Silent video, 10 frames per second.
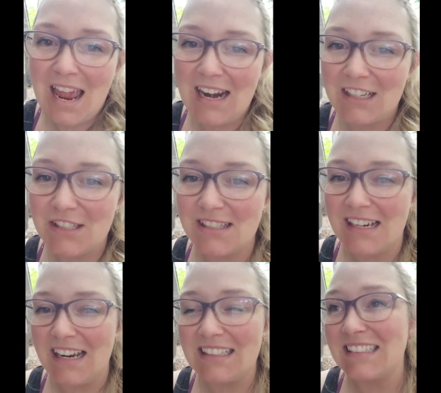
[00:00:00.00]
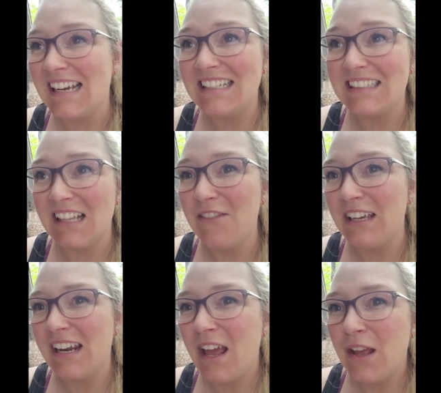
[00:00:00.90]
And I didn't love
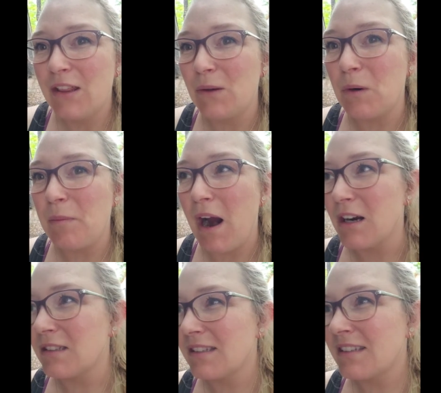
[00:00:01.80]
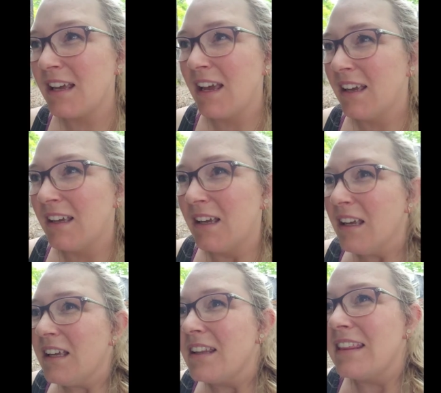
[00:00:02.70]
it. There were parts
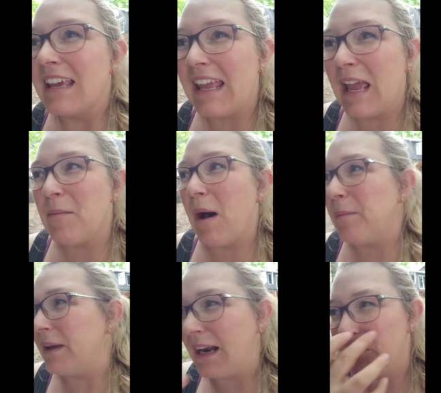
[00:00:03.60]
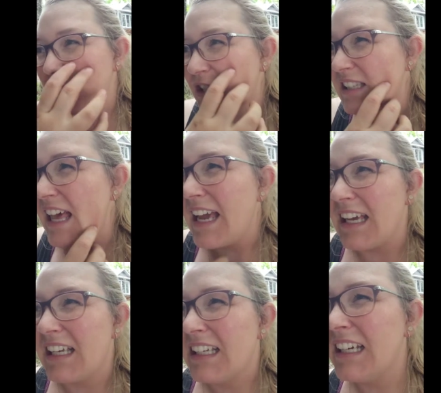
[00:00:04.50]
that came up and I was just
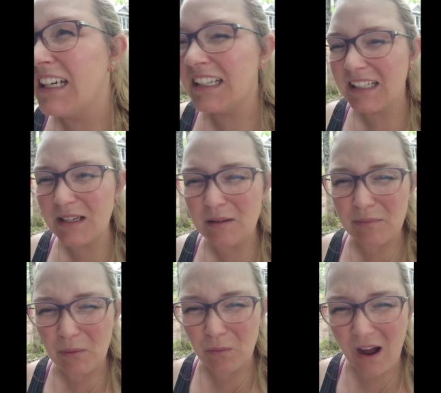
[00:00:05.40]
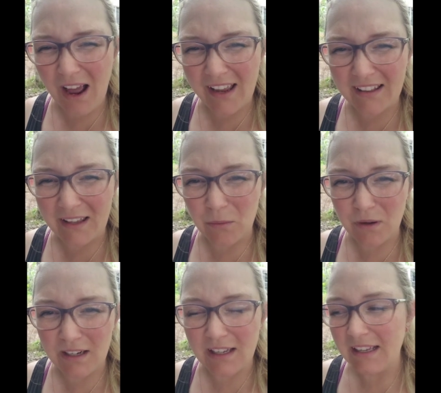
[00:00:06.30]
like, but why? Like,
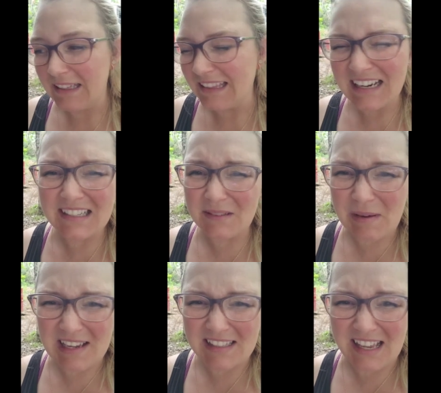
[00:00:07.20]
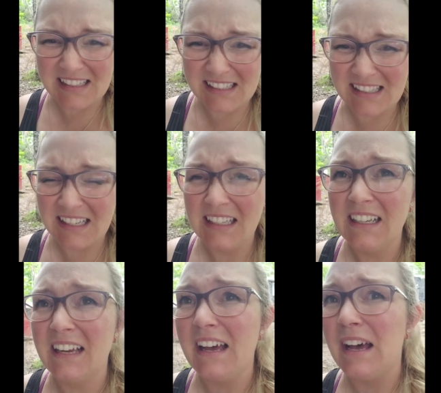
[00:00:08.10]
what? That doesn't make sense.
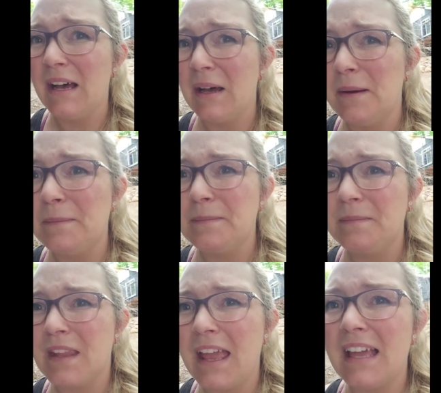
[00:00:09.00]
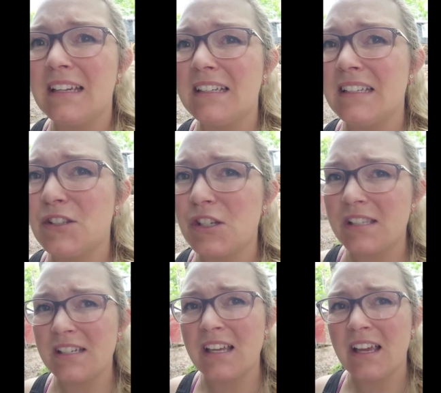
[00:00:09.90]
And
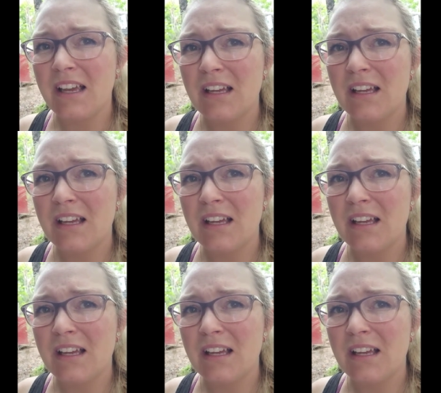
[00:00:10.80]
just